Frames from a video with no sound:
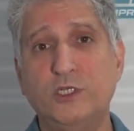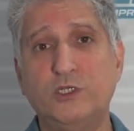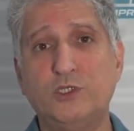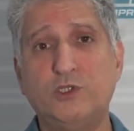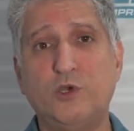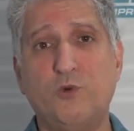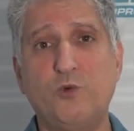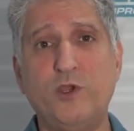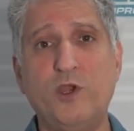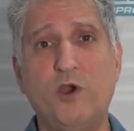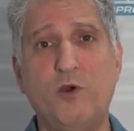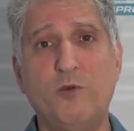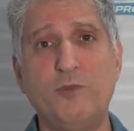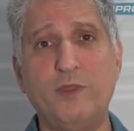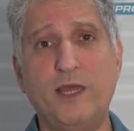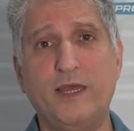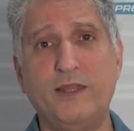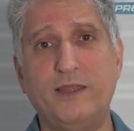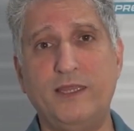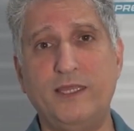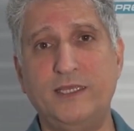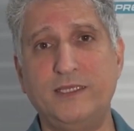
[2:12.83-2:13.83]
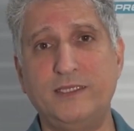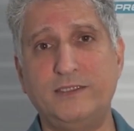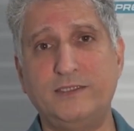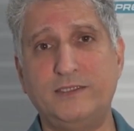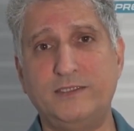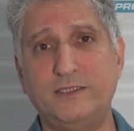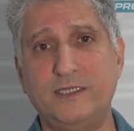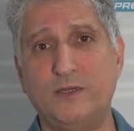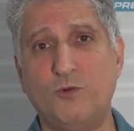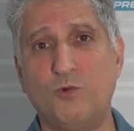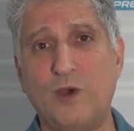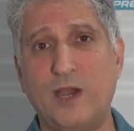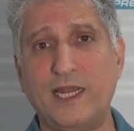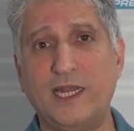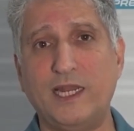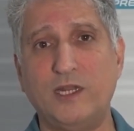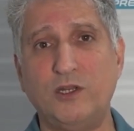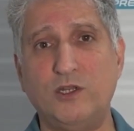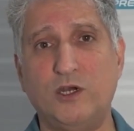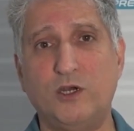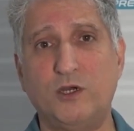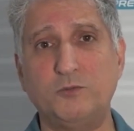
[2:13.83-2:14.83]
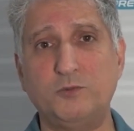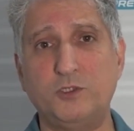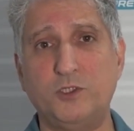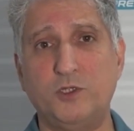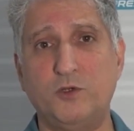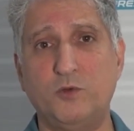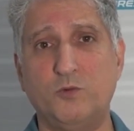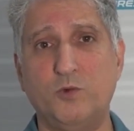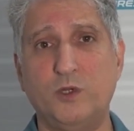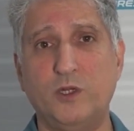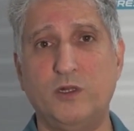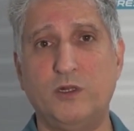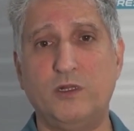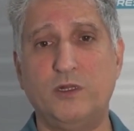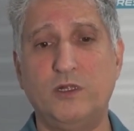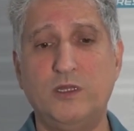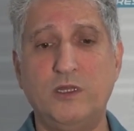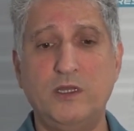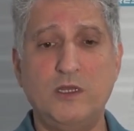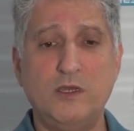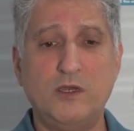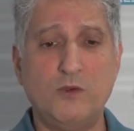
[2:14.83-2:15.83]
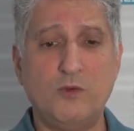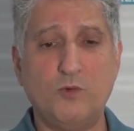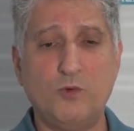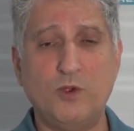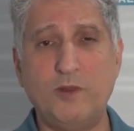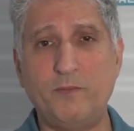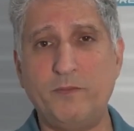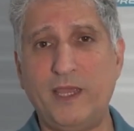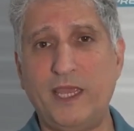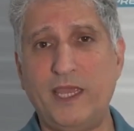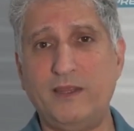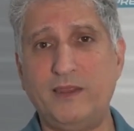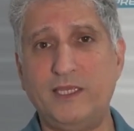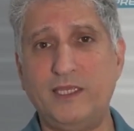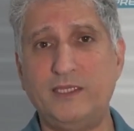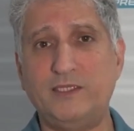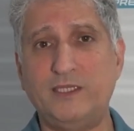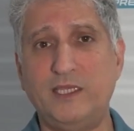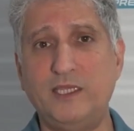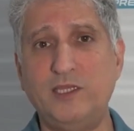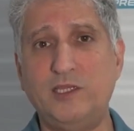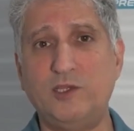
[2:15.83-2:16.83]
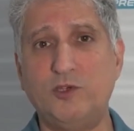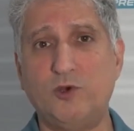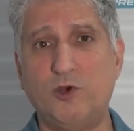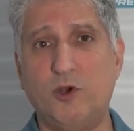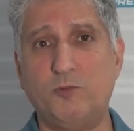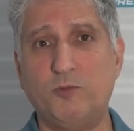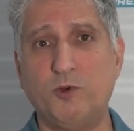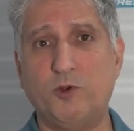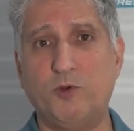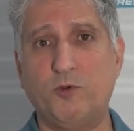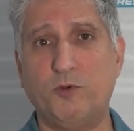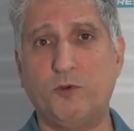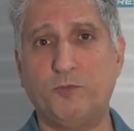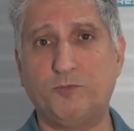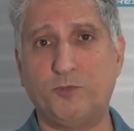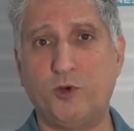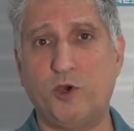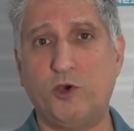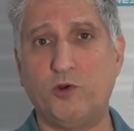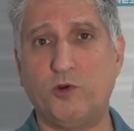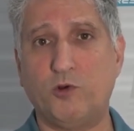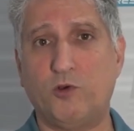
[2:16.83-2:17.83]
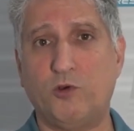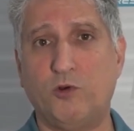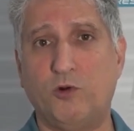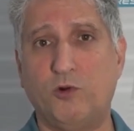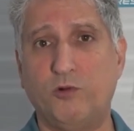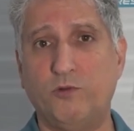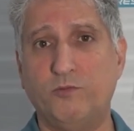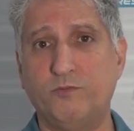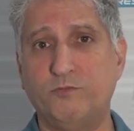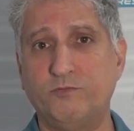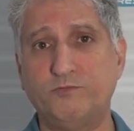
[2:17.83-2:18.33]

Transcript: So we hope that this wide adoption will make this interoperable protocol,